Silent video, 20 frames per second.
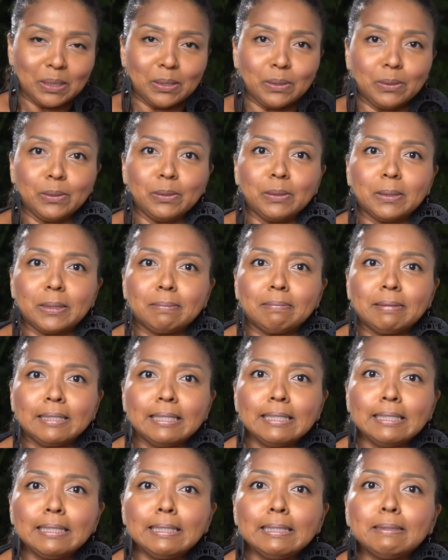Goose in my
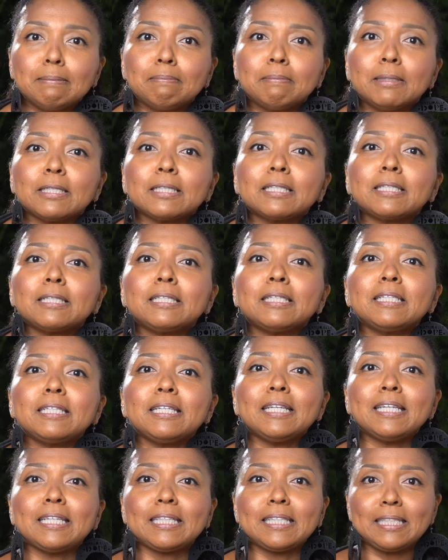hair, more
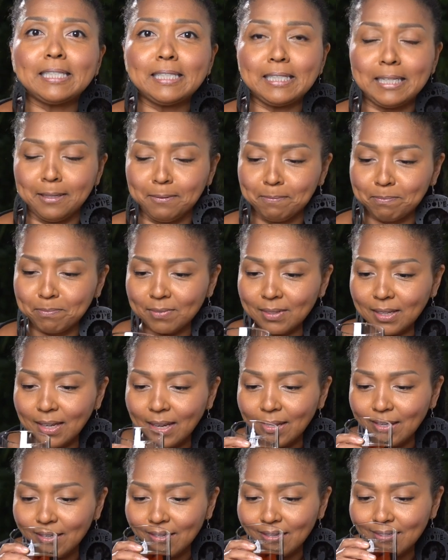chest.
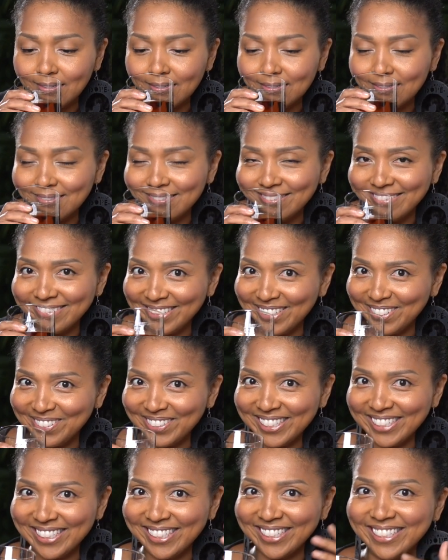No,
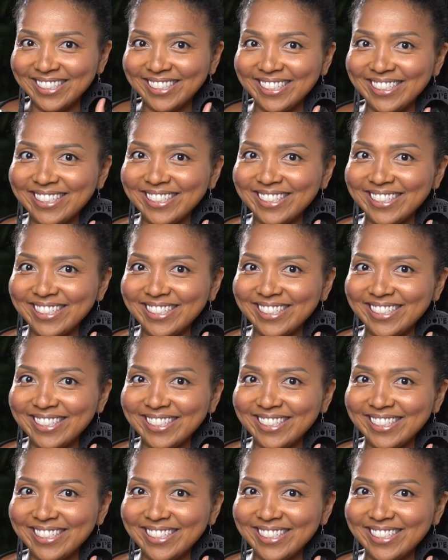it didn't.